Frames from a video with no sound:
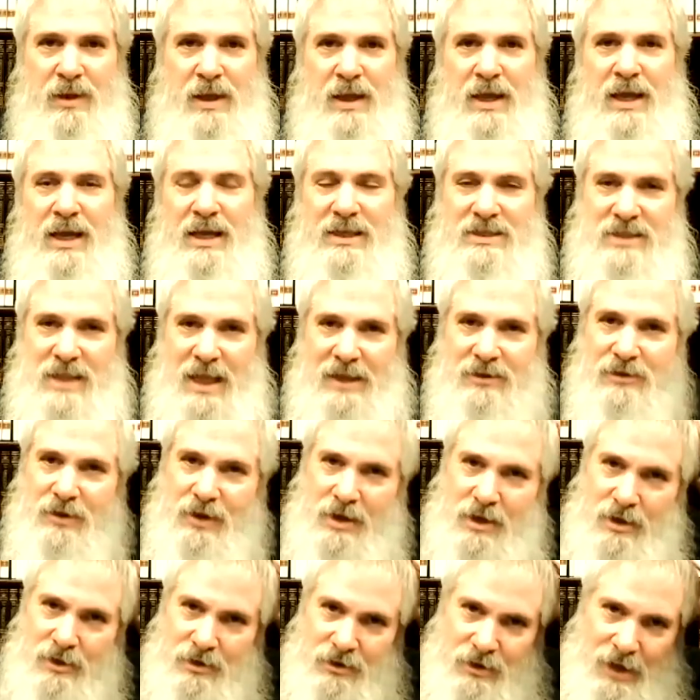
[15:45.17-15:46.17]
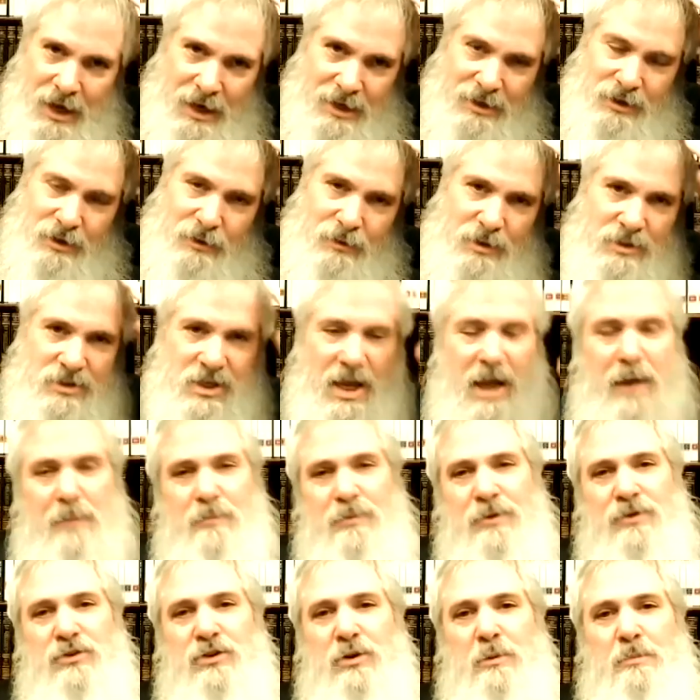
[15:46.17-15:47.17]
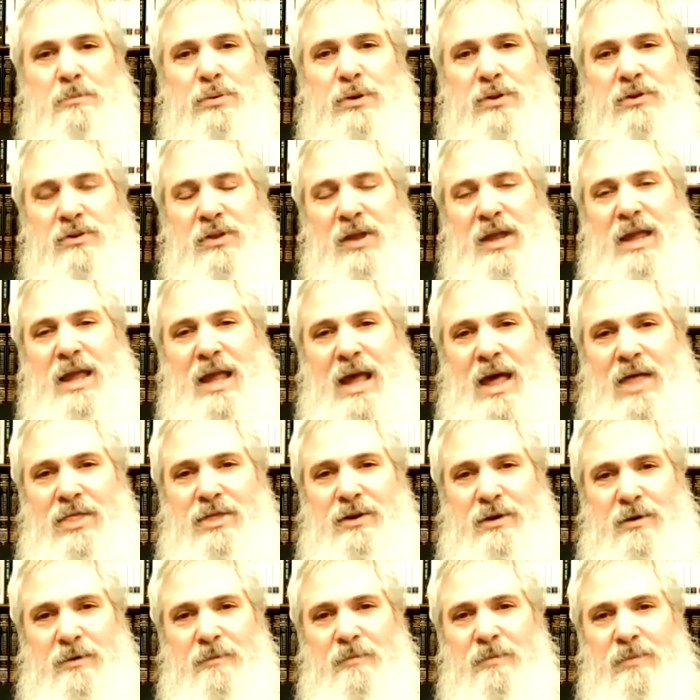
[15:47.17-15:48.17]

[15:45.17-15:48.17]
is that the conductor is able to put together